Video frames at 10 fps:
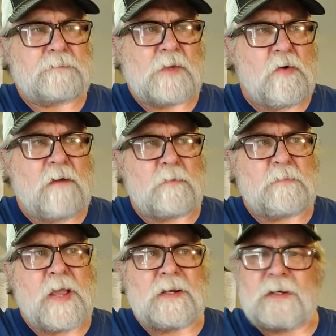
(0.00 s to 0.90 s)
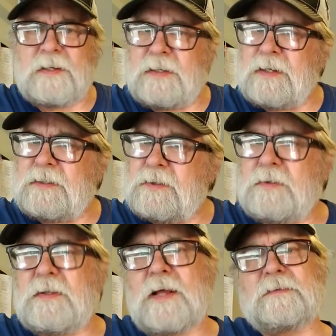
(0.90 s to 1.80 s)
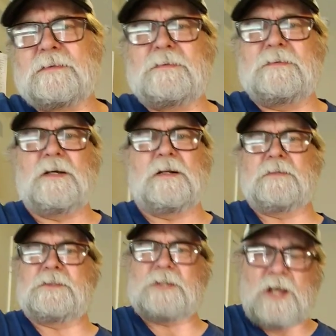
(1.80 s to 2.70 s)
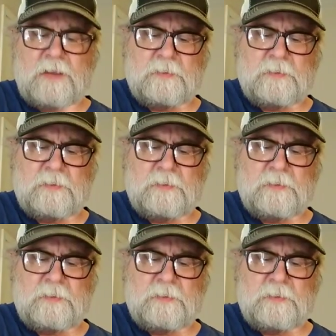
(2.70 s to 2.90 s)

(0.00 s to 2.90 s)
whoever painted it didn't do that good of a job.